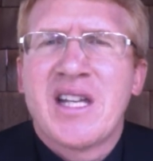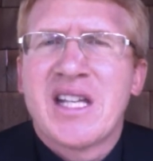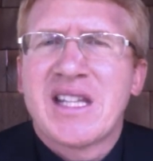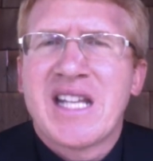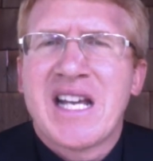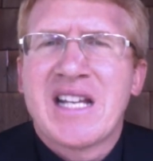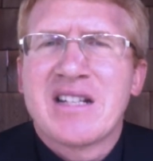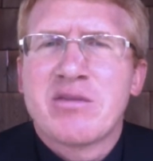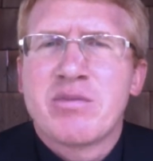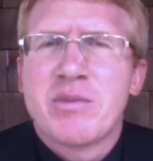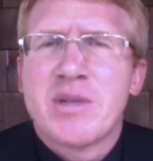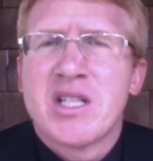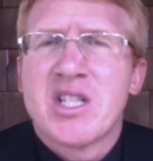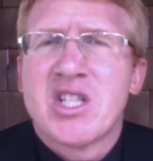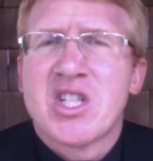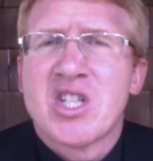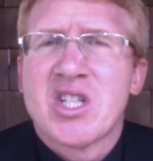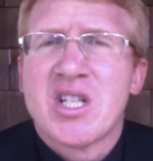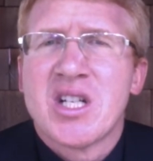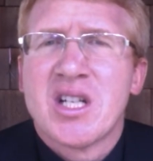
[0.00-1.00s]

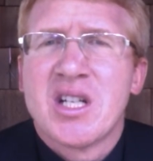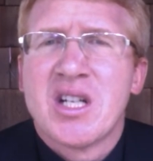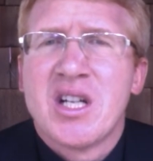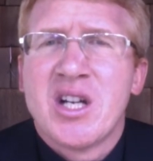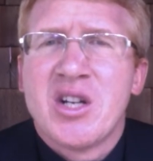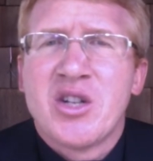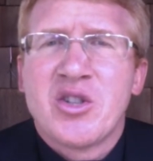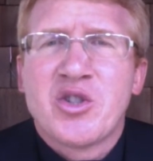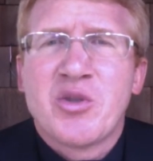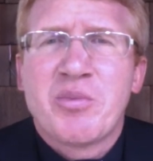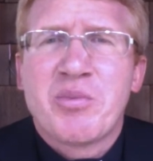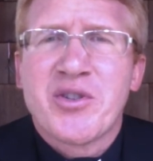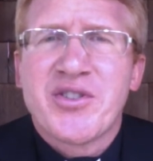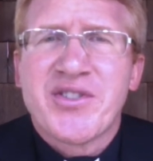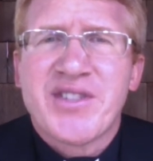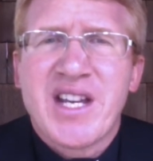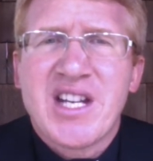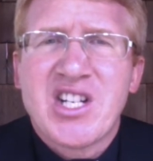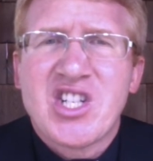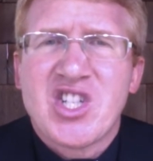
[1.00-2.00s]
attachment to
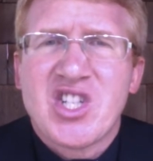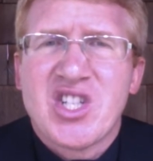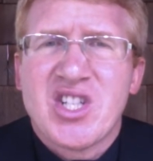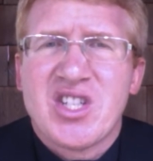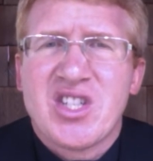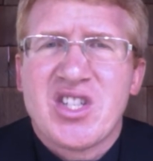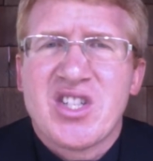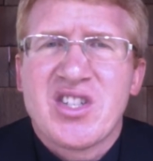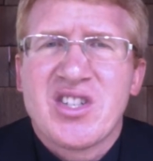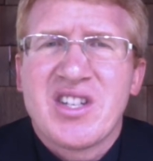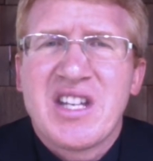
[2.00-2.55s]
possessions